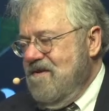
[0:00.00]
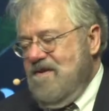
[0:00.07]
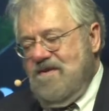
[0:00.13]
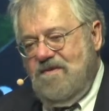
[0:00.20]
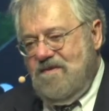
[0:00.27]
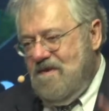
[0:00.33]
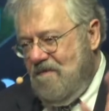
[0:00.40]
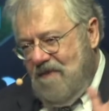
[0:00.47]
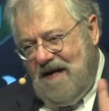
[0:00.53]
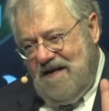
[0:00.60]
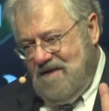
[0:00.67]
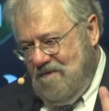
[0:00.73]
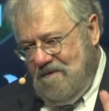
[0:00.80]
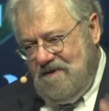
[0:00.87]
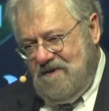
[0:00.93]
It just was
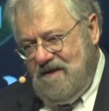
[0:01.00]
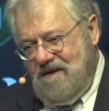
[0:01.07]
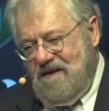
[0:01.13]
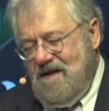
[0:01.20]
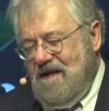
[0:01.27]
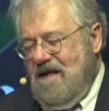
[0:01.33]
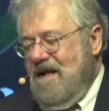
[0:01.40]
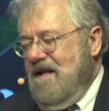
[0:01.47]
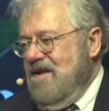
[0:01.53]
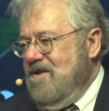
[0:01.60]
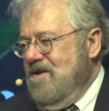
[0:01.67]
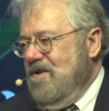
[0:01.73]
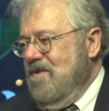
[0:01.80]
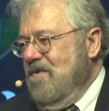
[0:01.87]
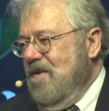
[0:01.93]
impossible to,
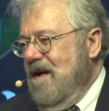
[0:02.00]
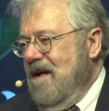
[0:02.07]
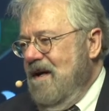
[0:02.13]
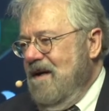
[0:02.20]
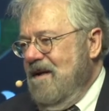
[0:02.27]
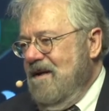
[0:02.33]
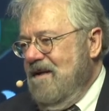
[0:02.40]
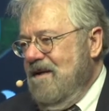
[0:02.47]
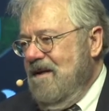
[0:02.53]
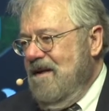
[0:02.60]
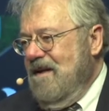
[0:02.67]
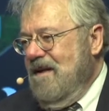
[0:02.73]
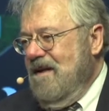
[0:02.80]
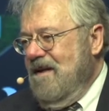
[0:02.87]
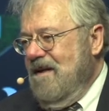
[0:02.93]
to, uh,
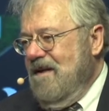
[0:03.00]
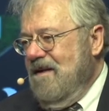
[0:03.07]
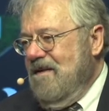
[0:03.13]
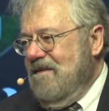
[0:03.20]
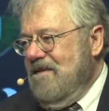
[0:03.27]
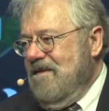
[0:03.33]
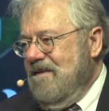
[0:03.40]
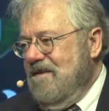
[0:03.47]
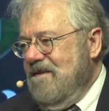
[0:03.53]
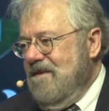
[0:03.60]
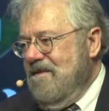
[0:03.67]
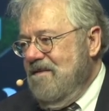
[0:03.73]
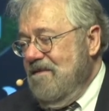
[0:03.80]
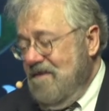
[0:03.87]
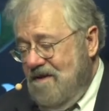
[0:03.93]
uh,
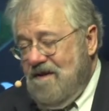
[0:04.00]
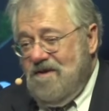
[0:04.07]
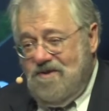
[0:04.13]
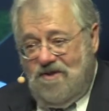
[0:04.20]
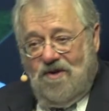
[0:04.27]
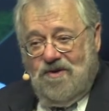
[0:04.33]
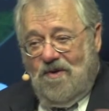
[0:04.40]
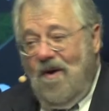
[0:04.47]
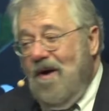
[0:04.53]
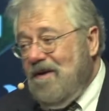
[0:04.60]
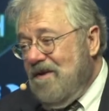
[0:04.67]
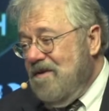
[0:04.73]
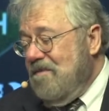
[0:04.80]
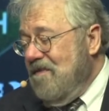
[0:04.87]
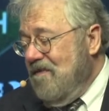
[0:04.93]
to, to show you all
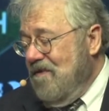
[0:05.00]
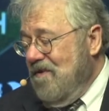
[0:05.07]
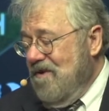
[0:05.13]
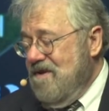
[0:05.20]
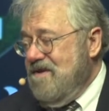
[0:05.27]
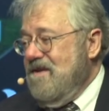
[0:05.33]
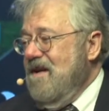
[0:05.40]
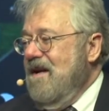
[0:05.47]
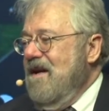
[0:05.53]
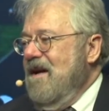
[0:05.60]
of them, of course.